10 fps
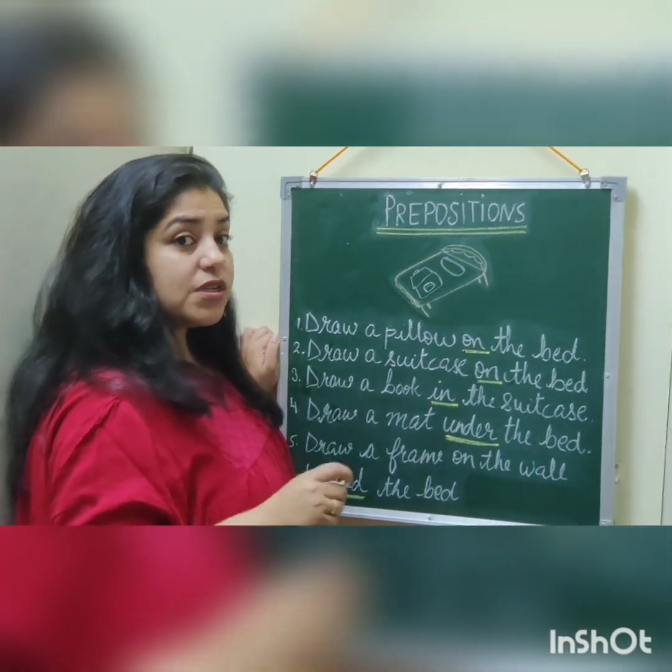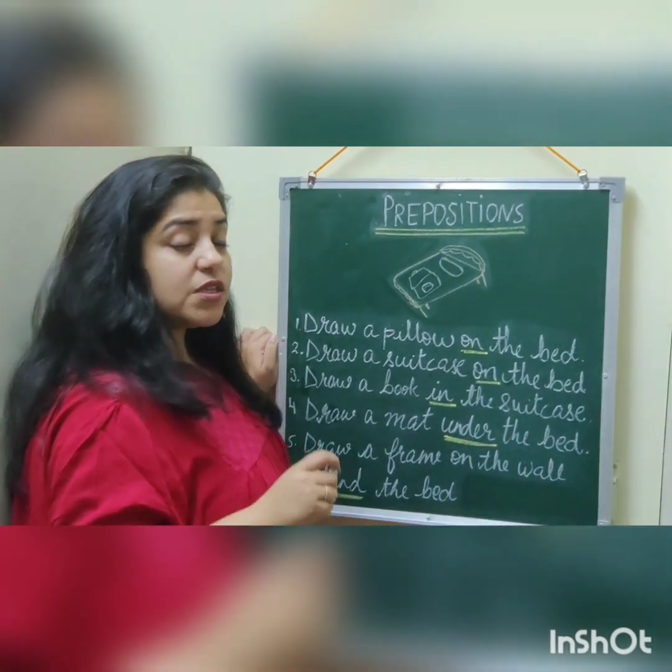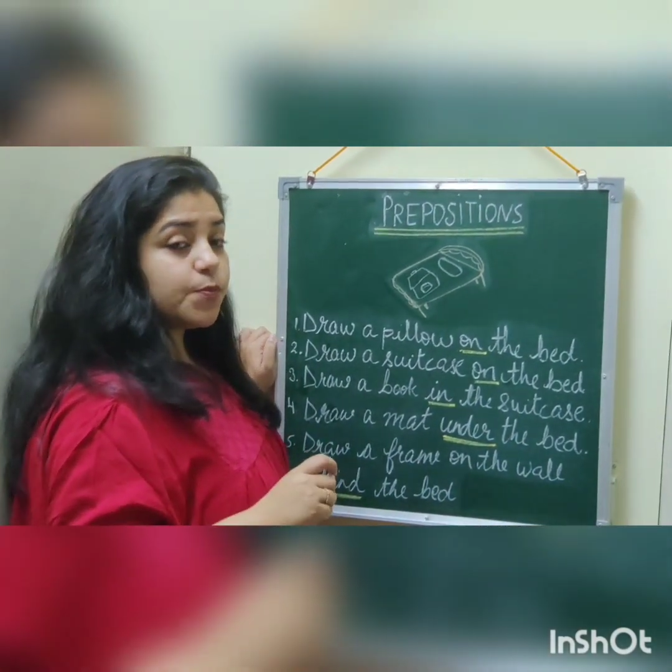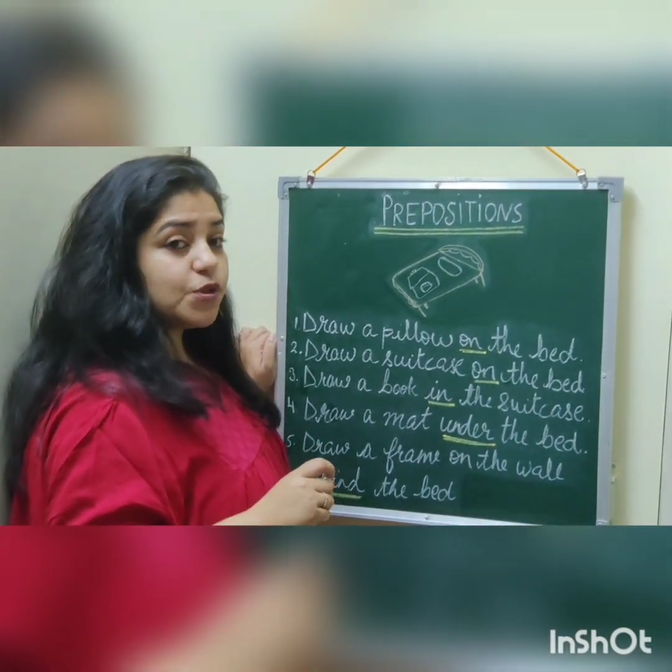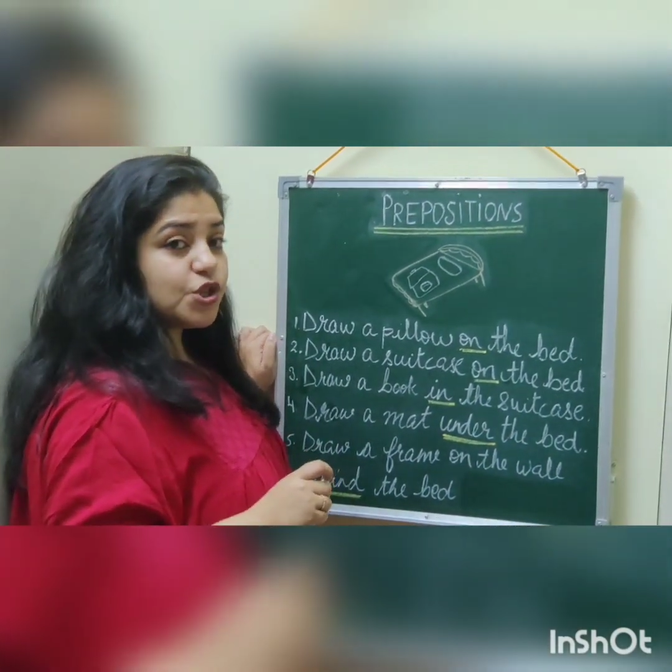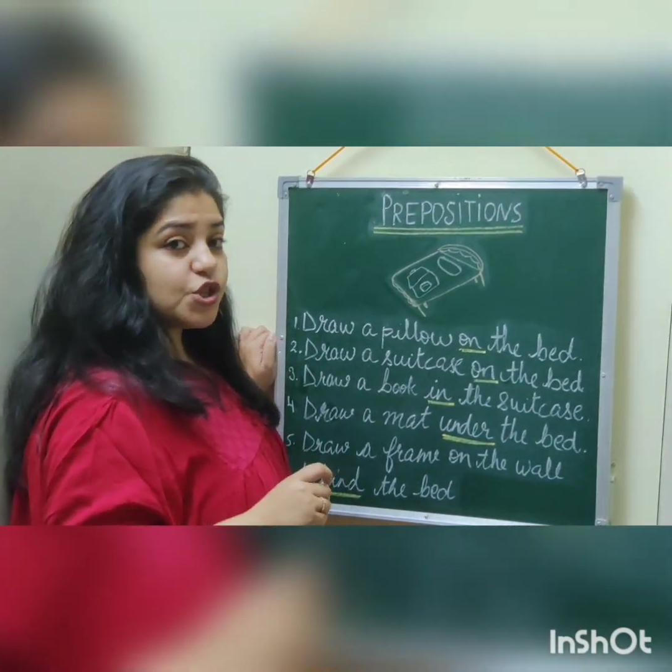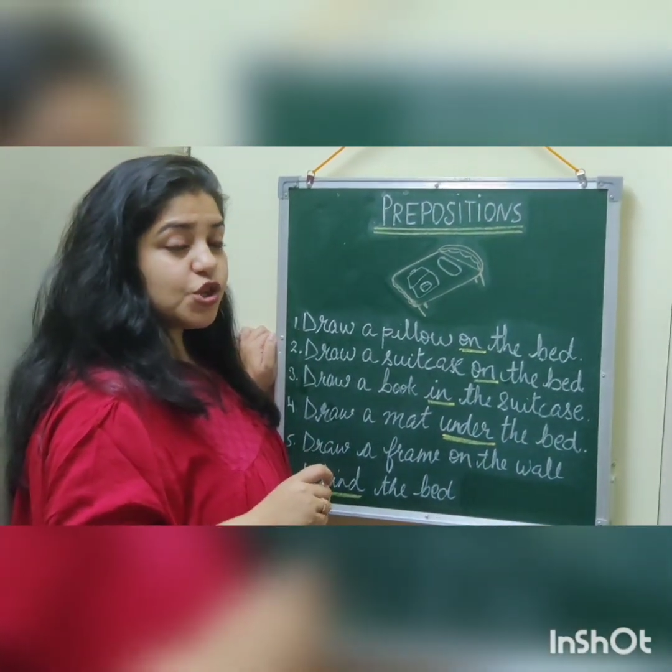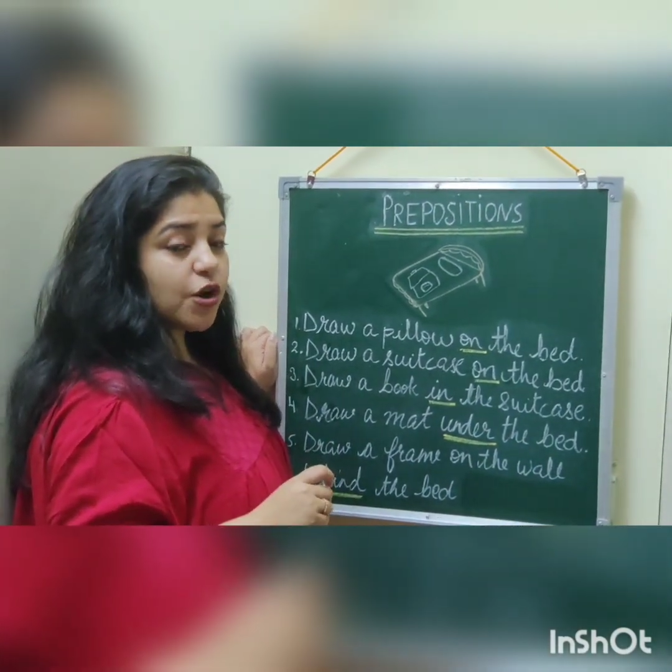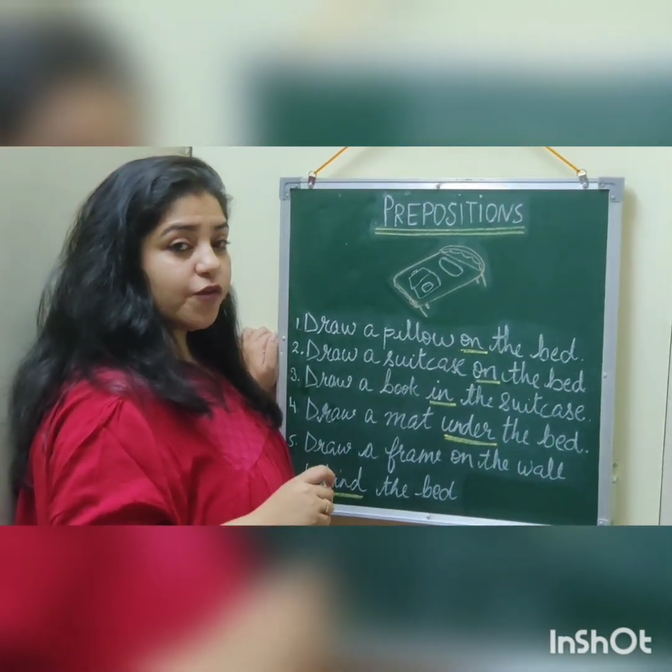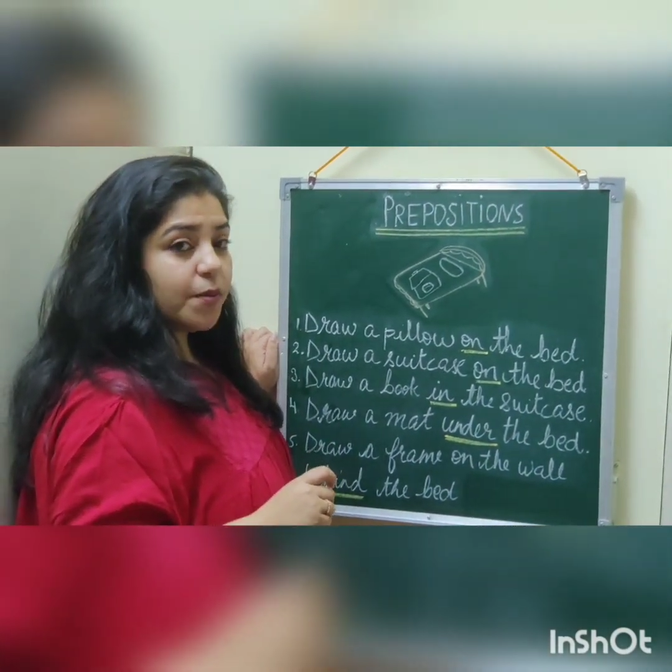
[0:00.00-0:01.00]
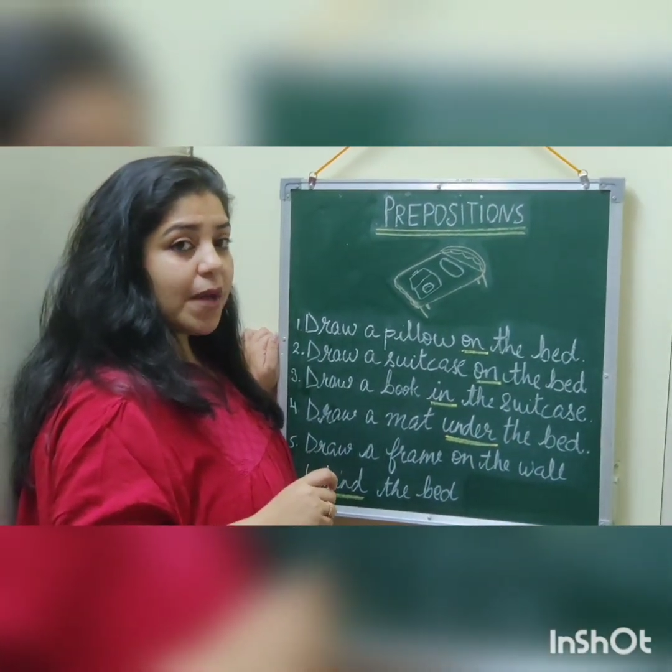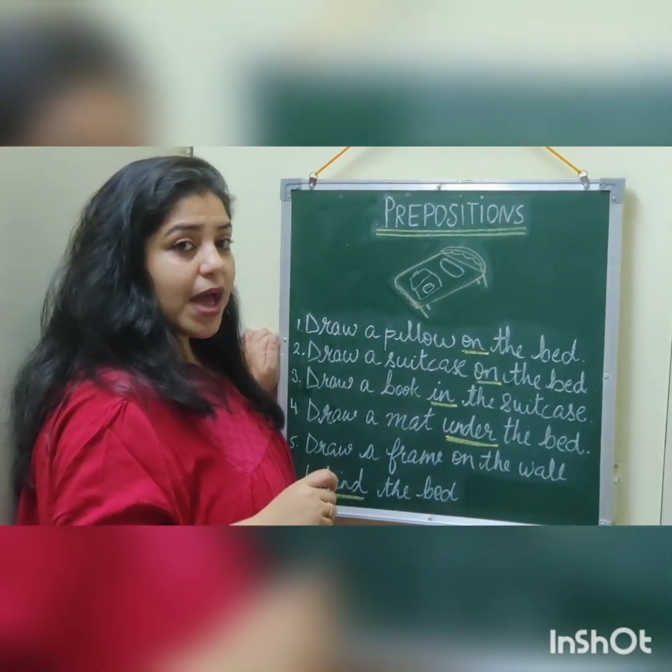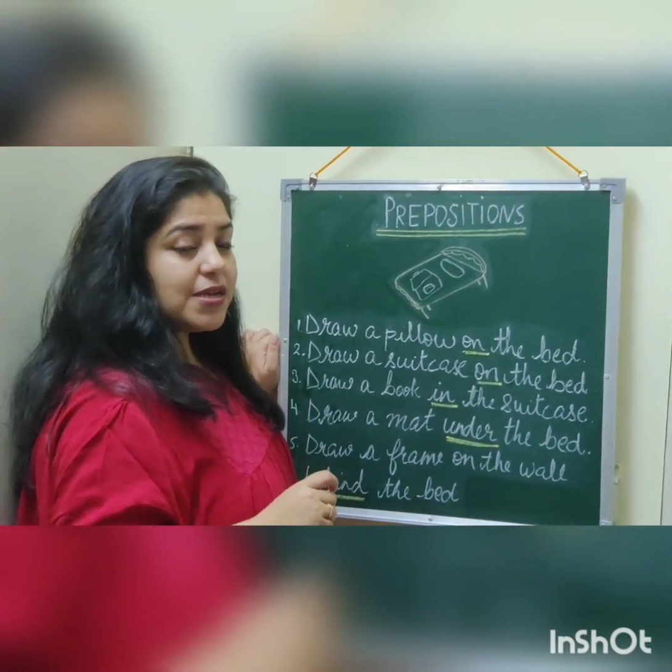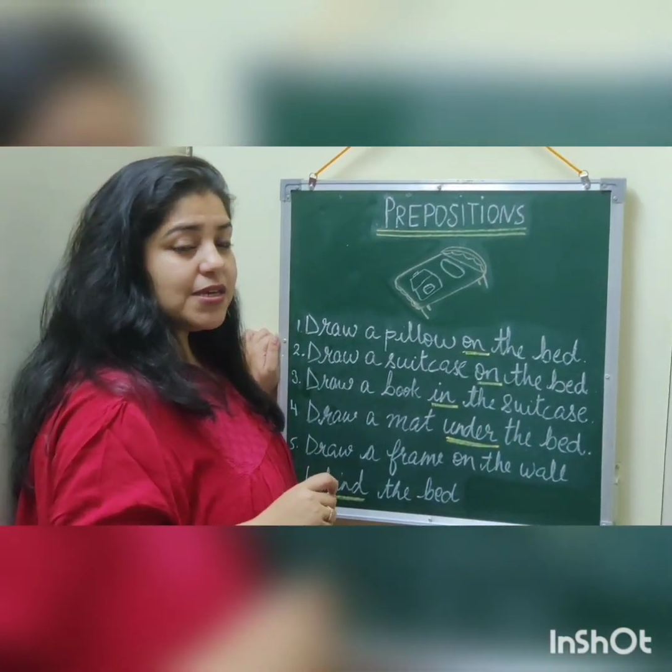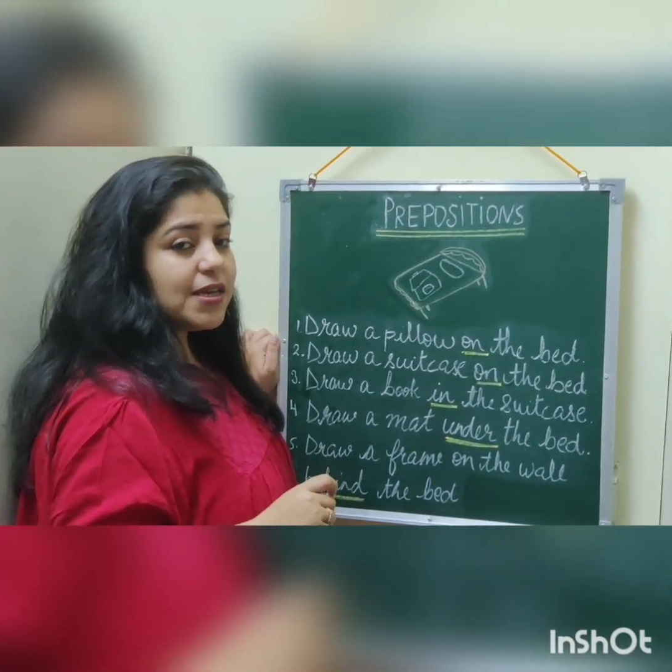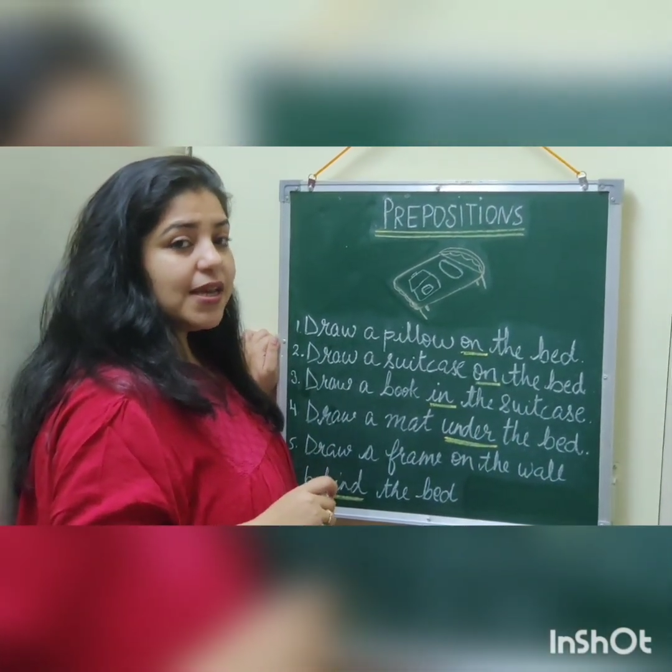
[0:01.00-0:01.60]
is the position of the mat?